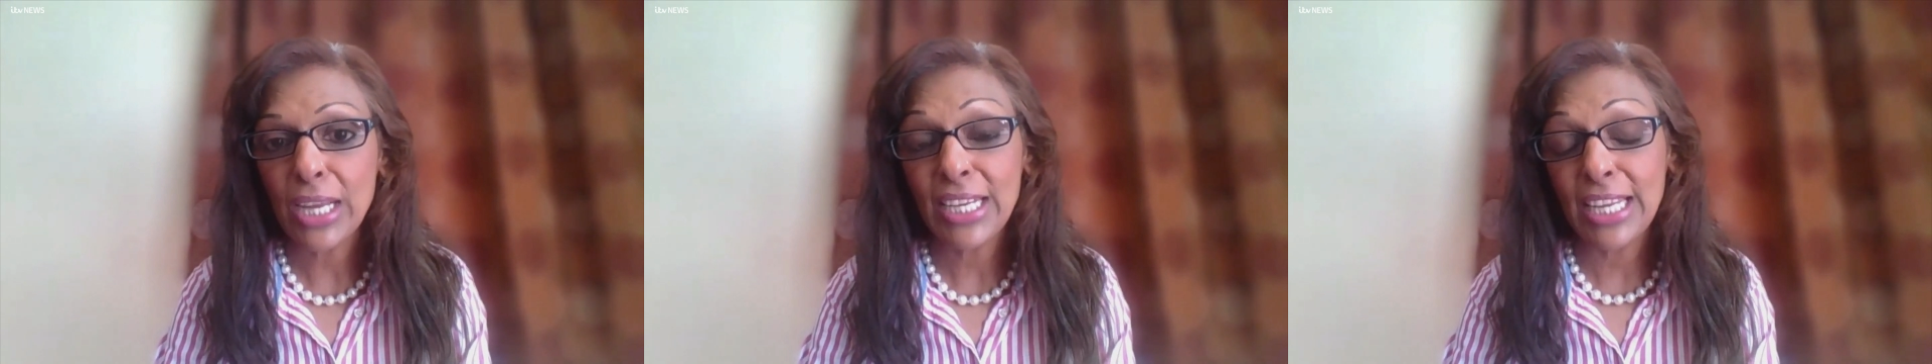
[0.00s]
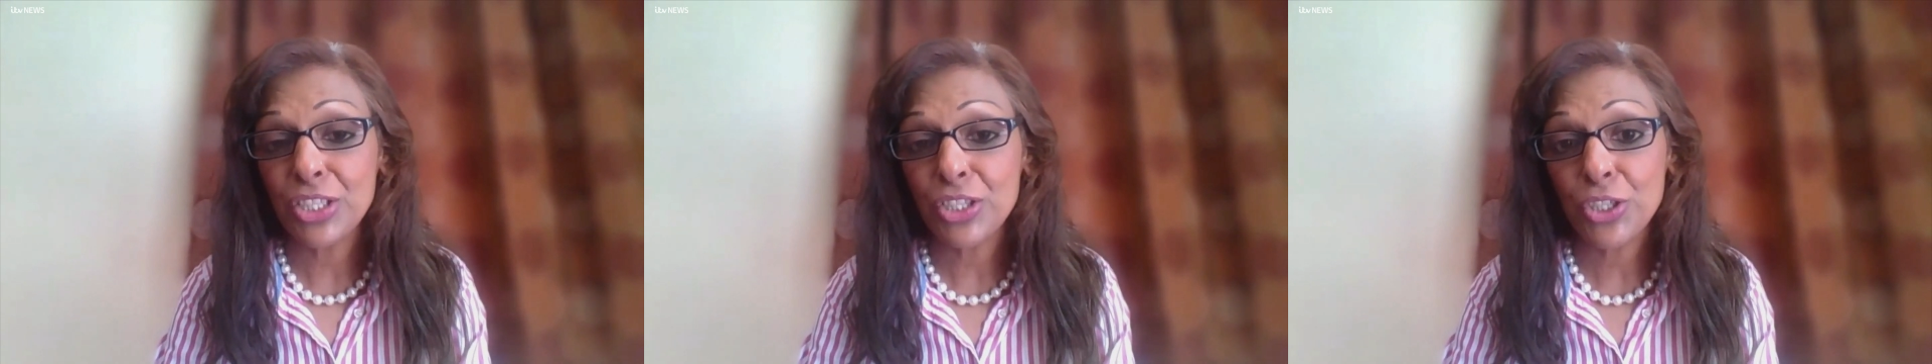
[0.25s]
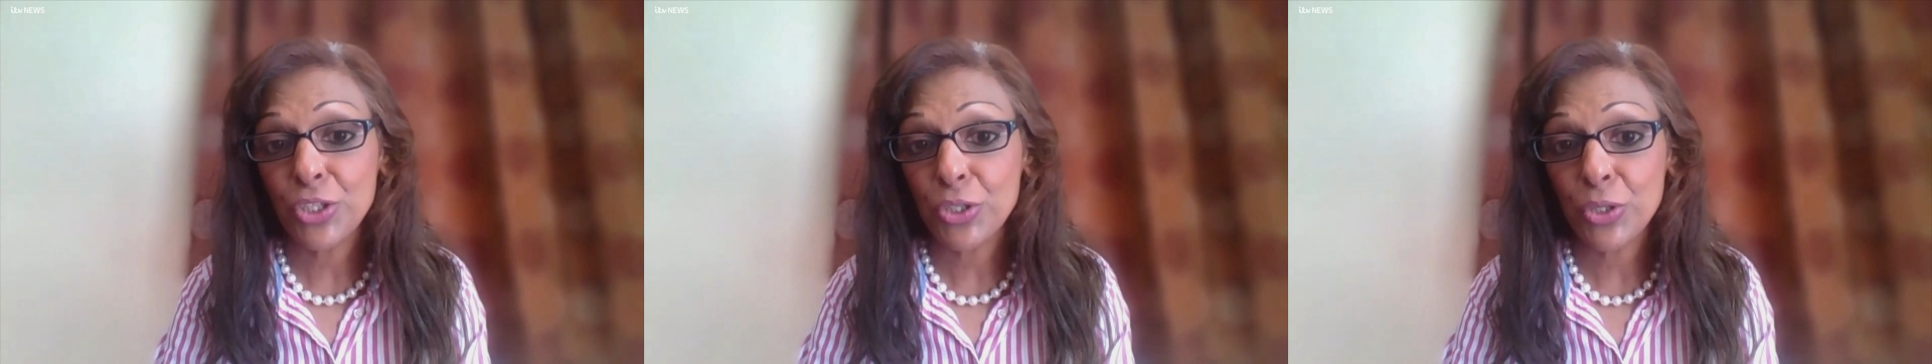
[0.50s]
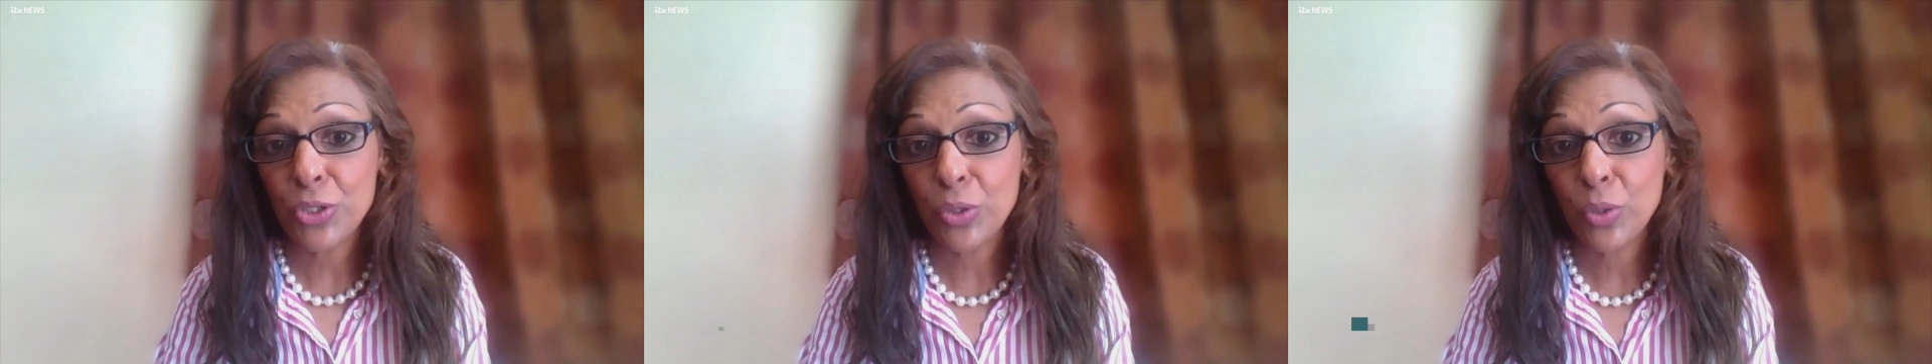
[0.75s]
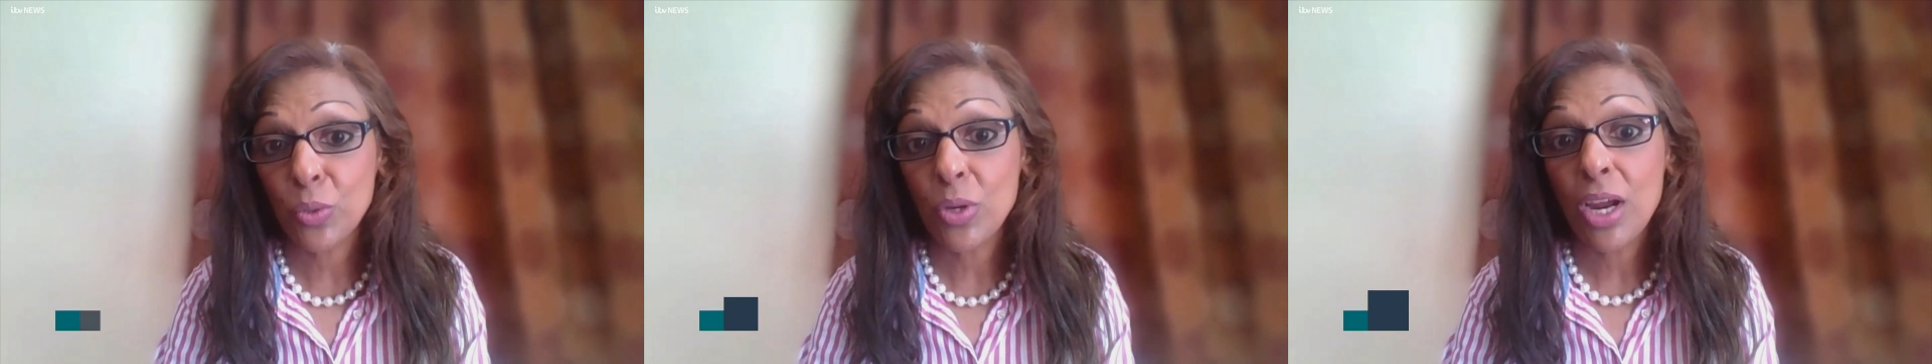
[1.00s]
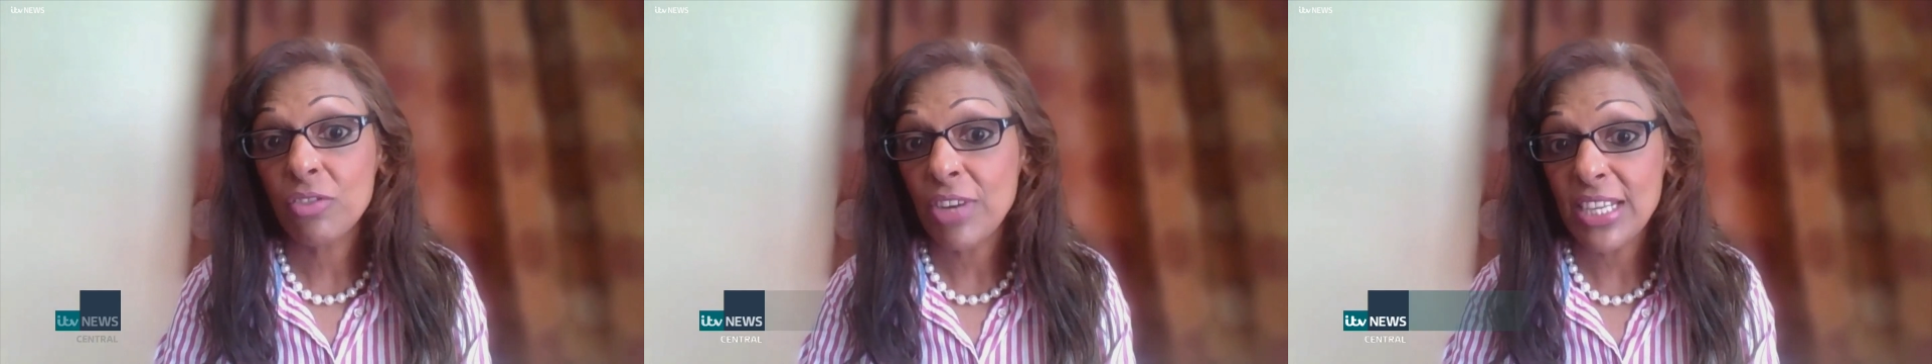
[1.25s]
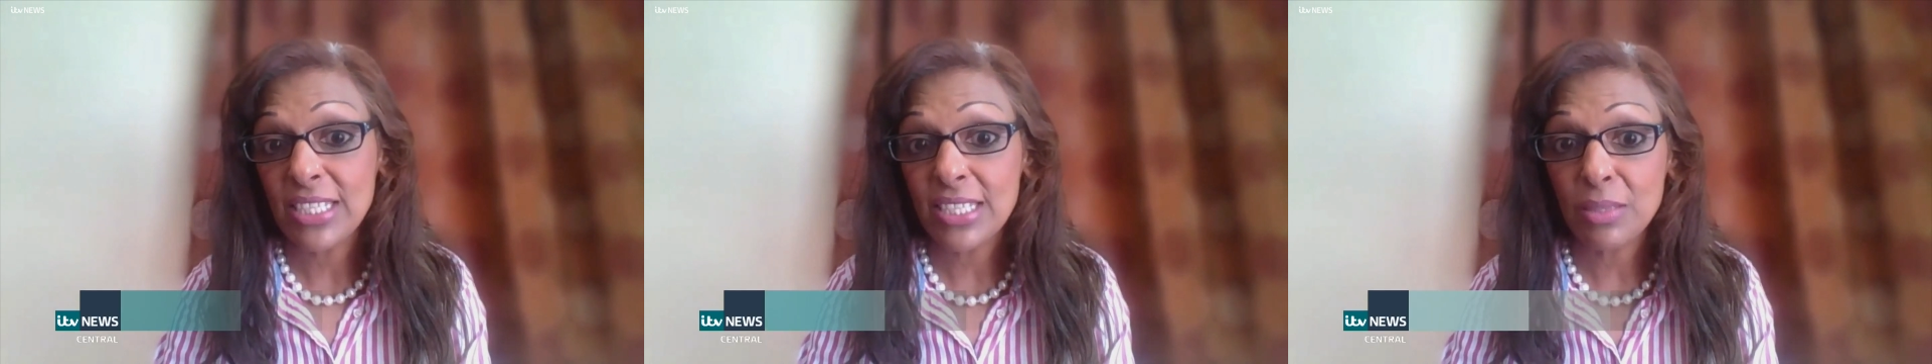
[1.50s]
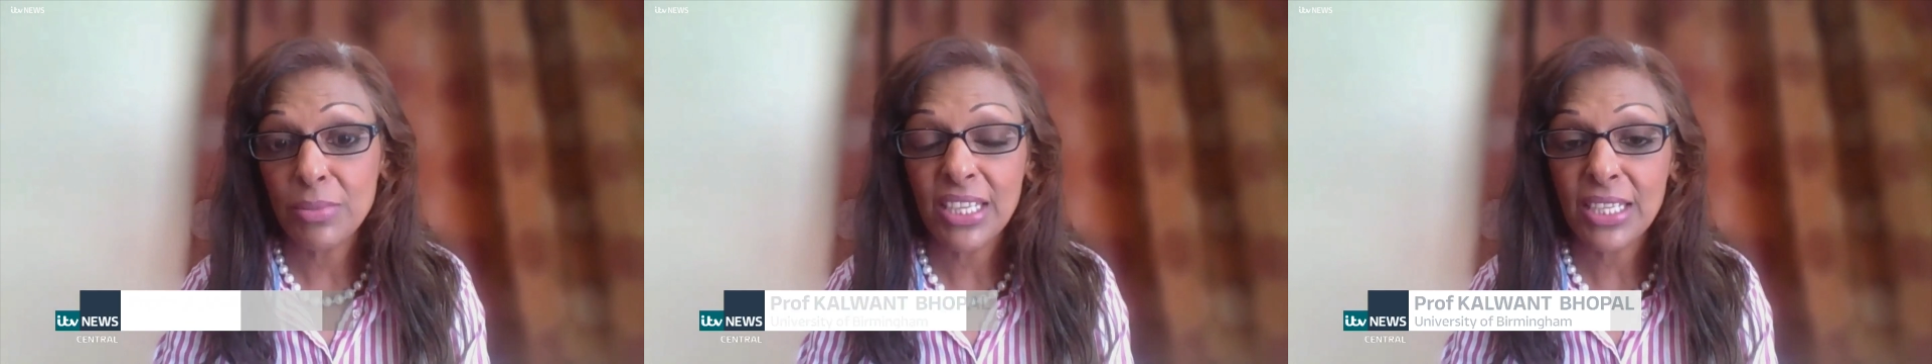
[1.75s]
and institutional
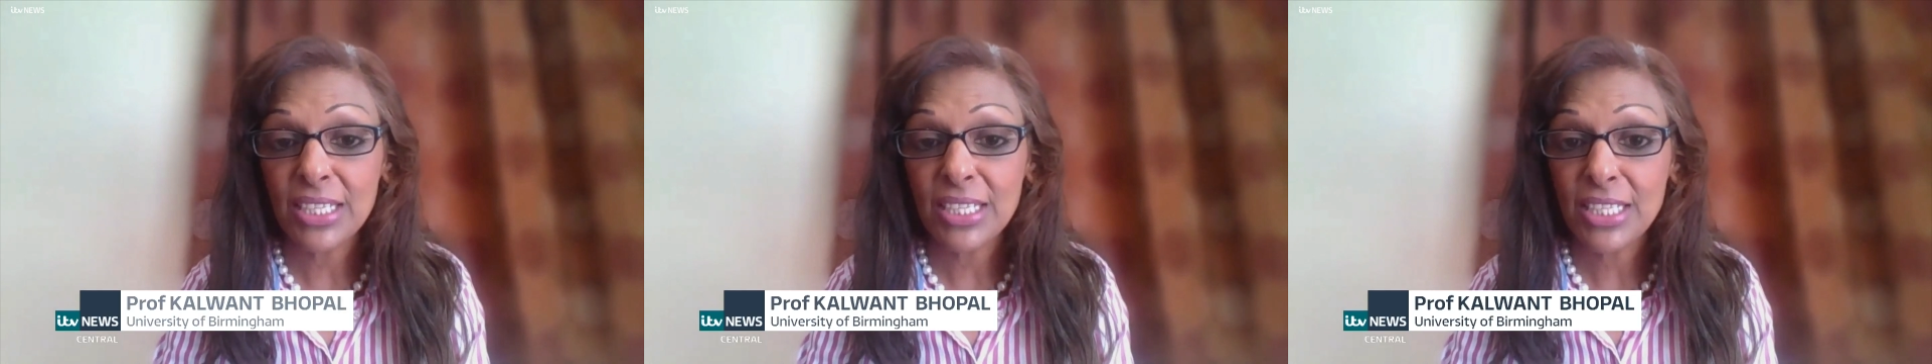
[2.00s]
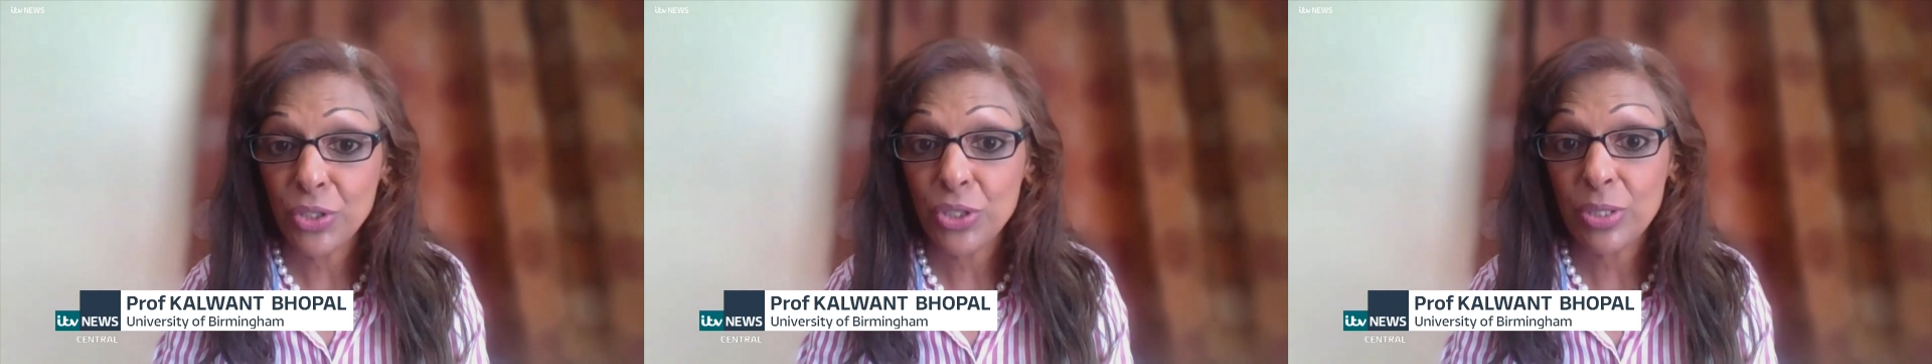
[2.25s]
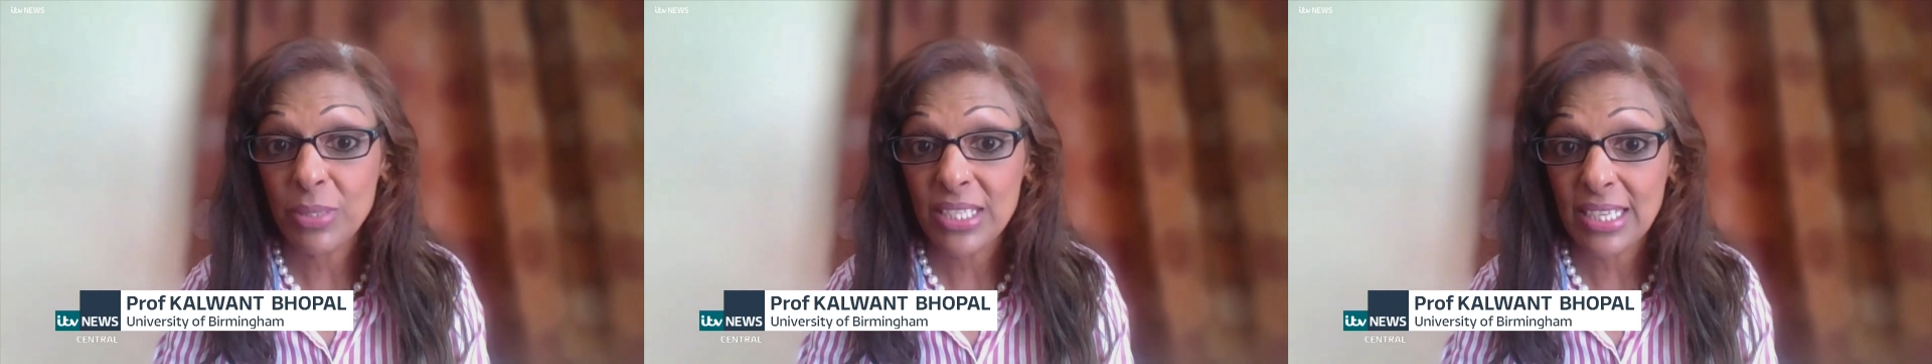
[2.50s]
racism that continue to